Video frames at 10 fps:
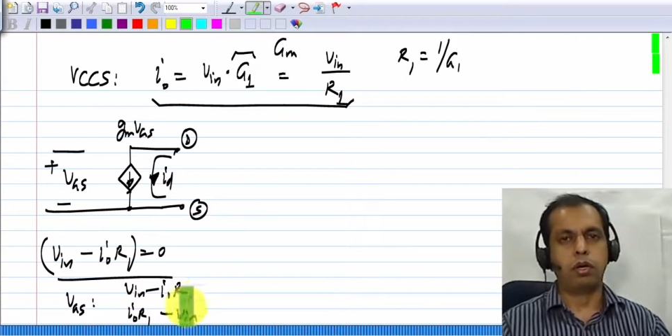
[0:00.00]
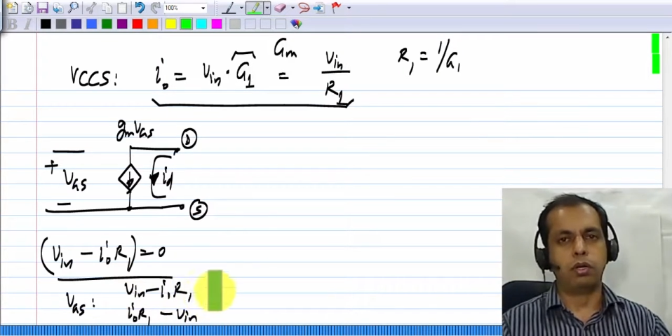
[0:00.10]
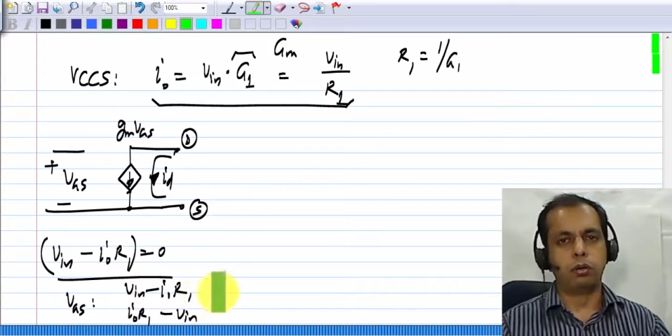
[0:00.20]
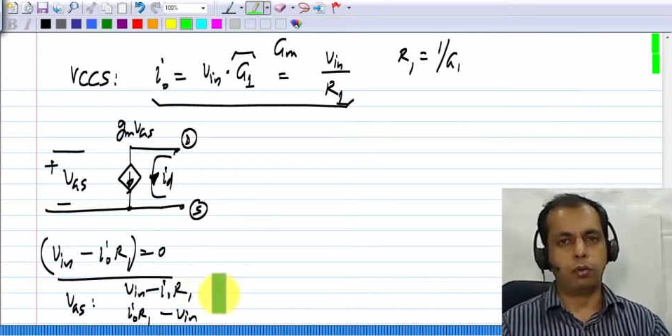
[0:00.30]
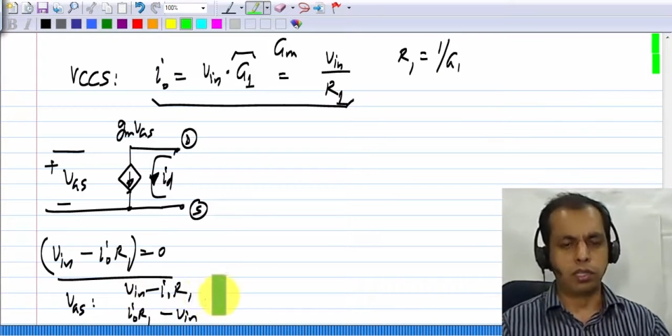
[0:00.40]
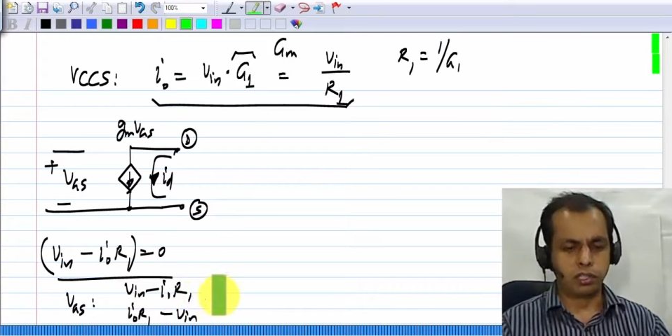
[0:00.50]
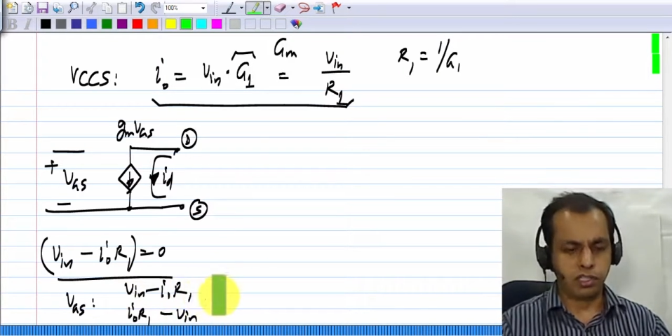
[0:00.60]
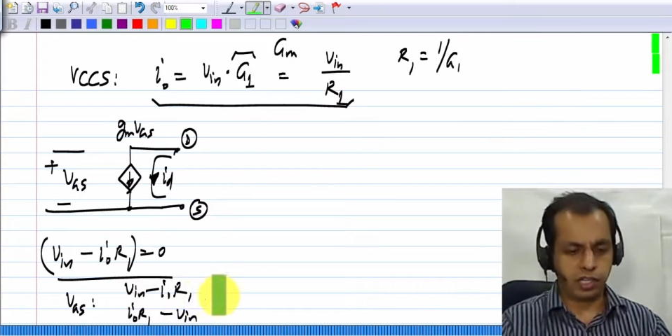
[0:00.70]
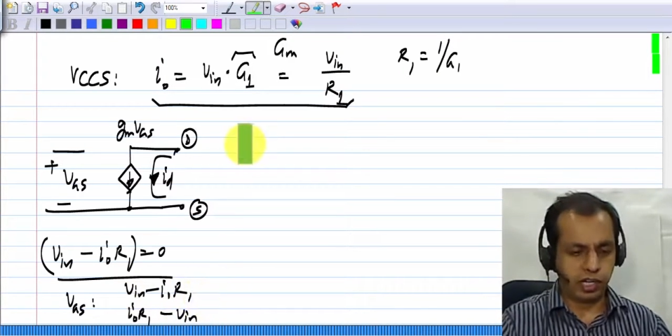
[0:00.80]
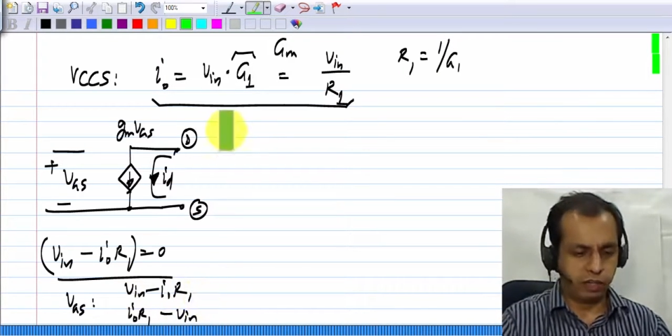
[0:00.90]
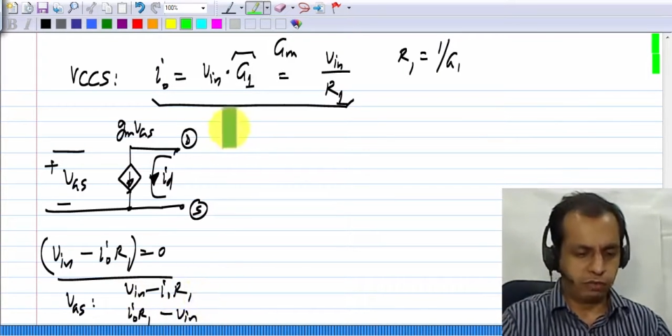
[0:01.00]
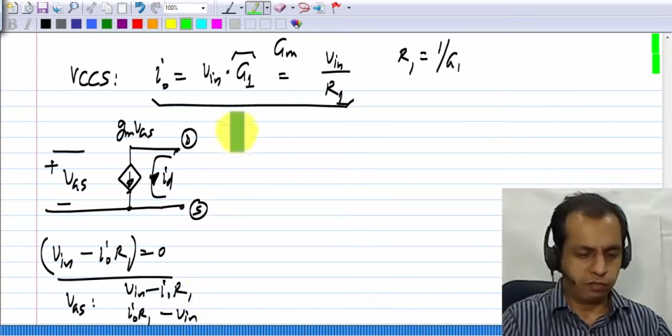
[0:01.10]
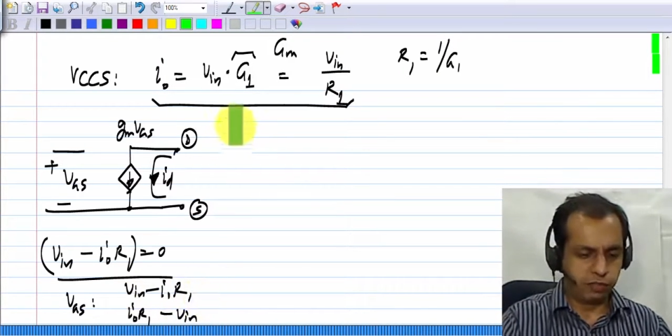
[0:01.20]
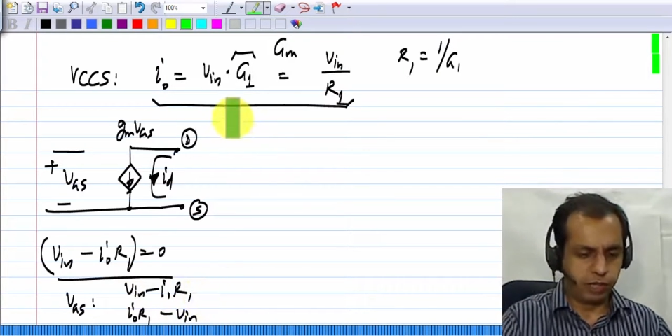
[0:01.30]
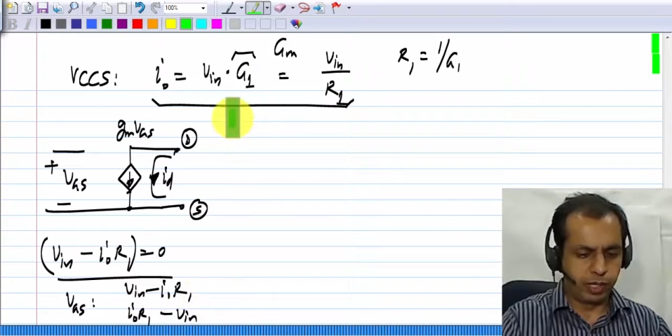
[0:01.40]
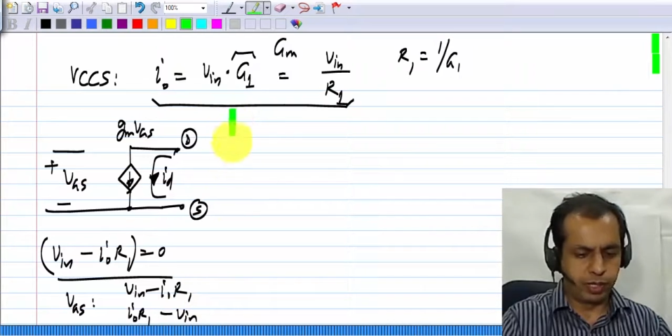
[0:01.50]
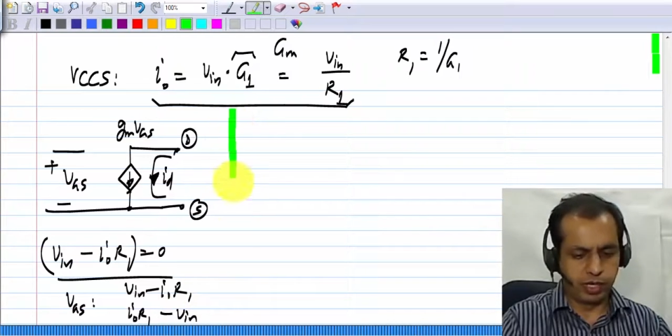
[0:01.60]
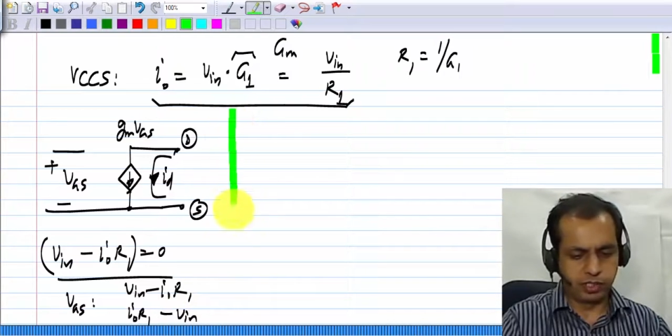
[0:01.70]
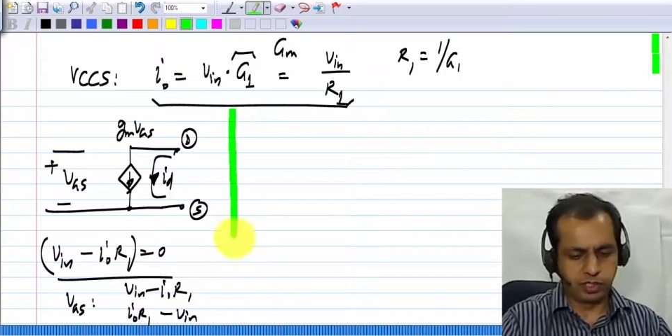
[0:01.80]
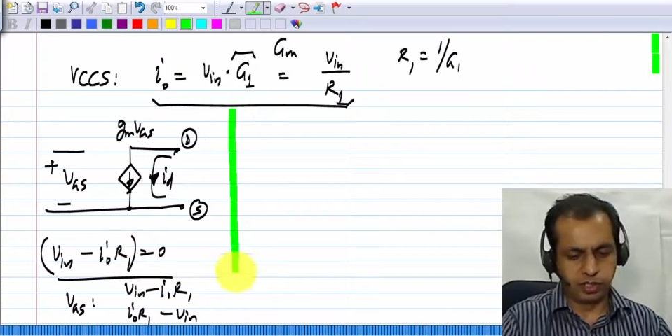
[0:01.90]
what is the negative feedback
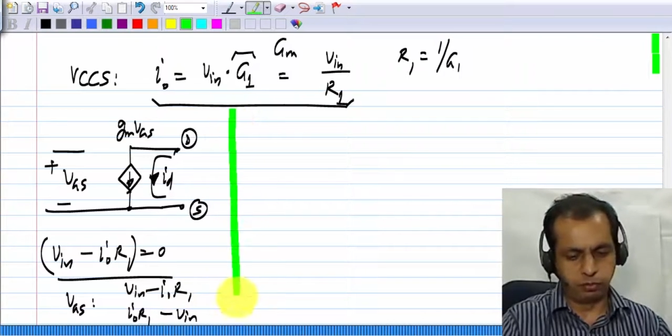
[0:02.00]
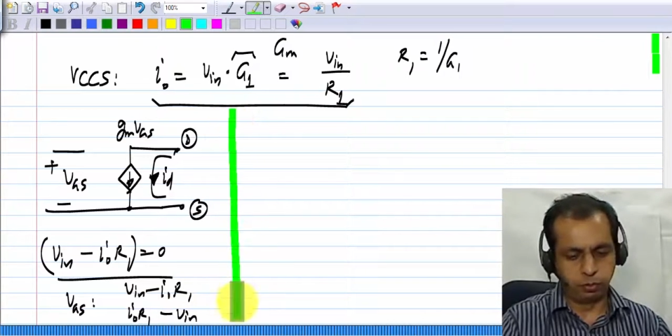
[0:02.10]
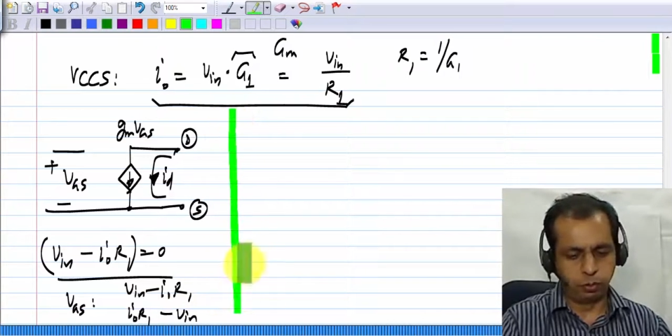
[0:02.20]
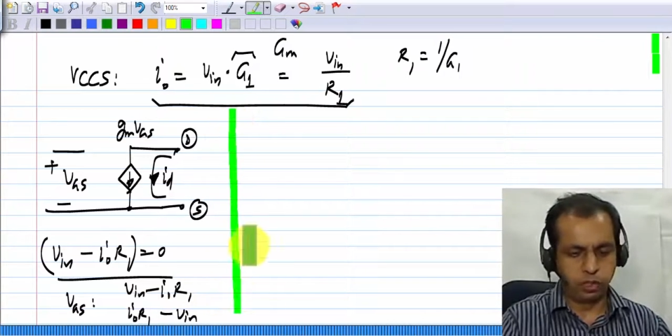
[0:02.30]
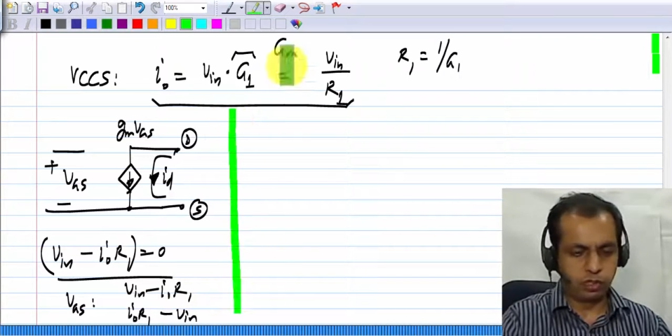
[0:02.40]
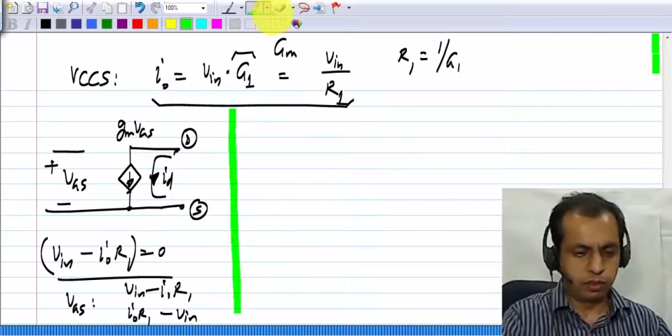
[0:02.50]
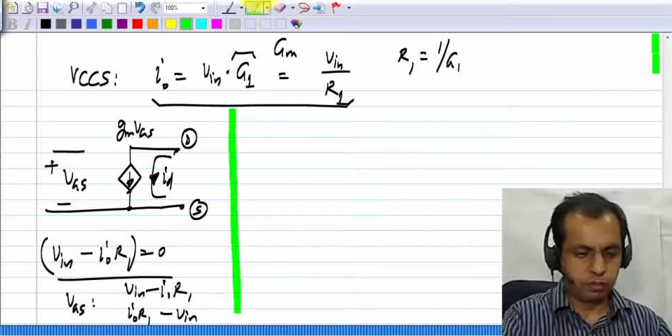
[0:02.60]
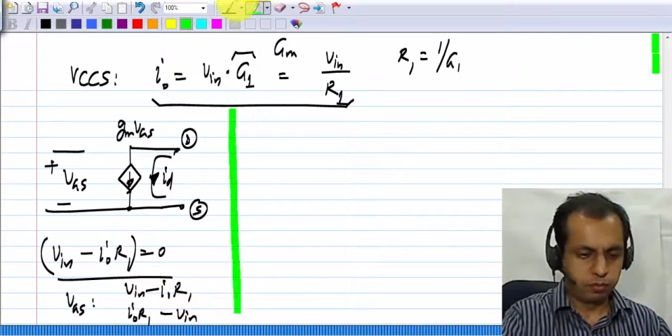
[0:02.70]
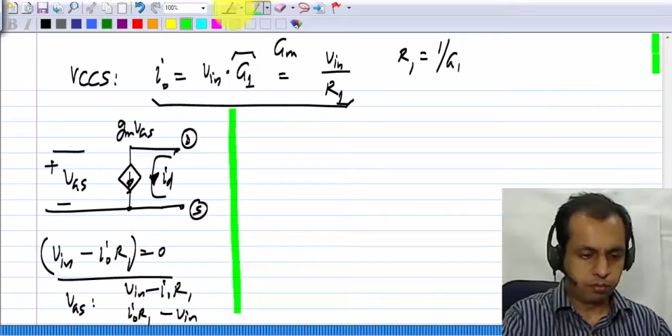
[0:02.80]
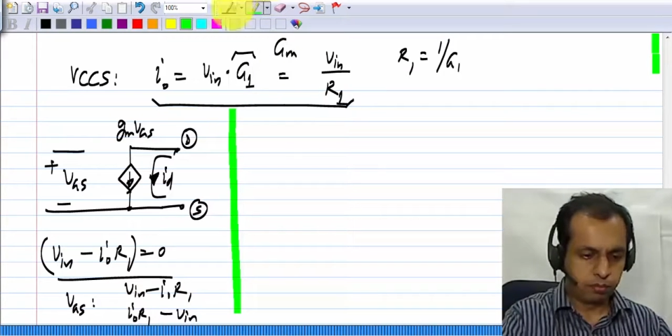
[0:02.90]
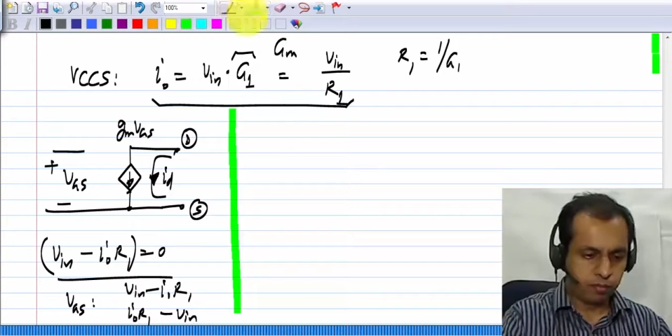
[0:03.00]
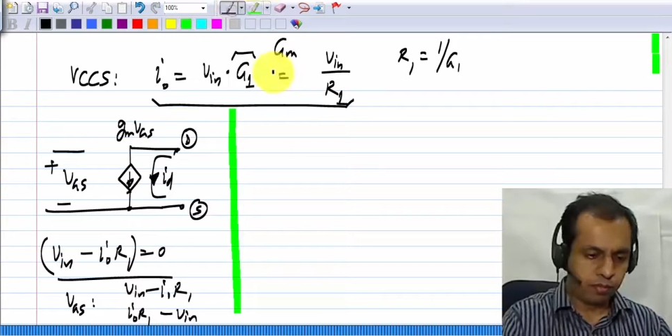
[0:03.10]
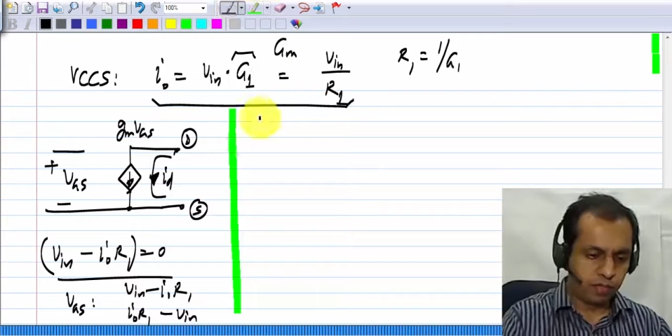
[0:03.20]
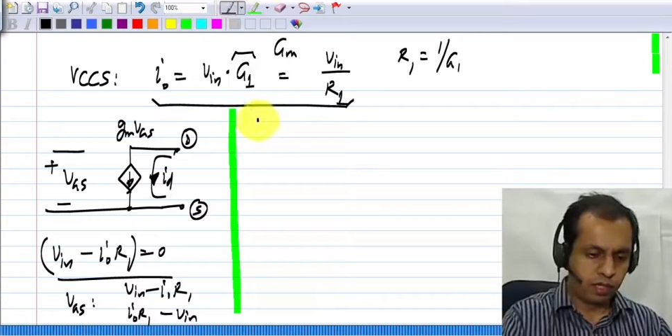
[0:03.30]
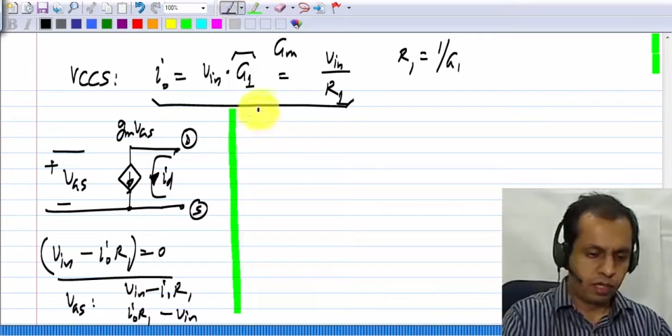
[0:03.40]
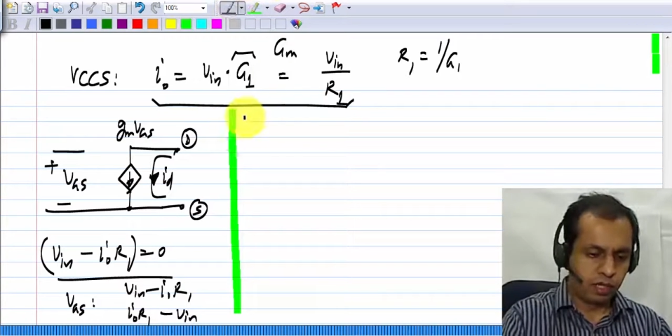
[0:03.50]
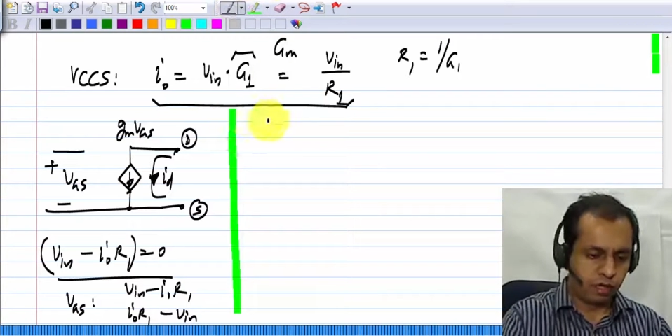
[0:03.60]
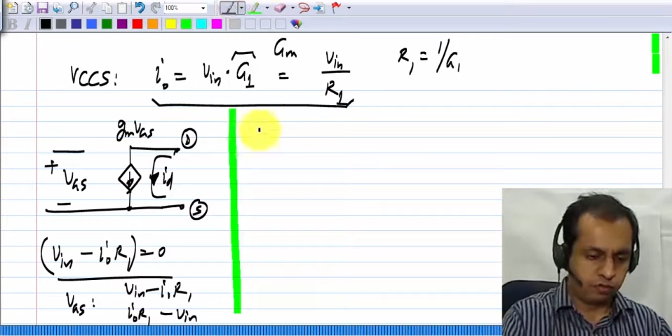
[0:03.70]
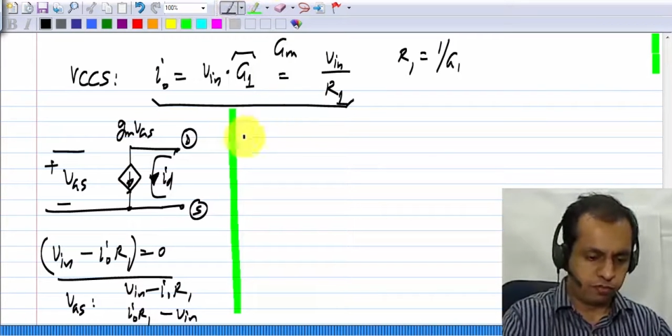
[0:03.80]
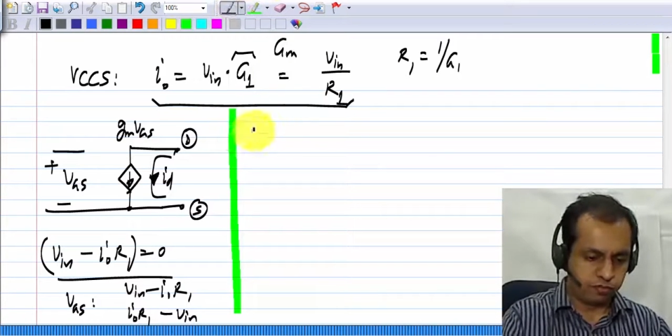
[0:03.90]
action that we want?
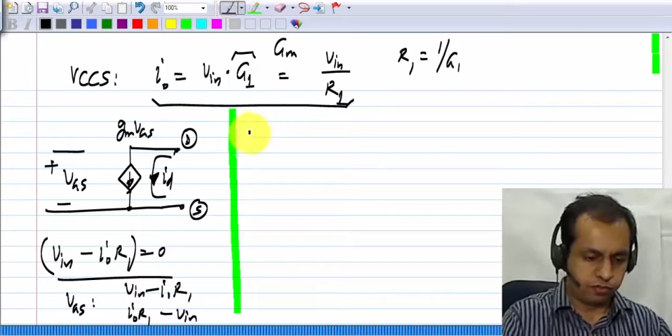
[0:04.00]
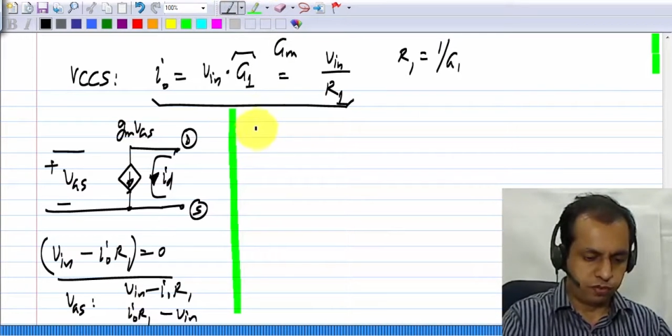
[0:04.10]
If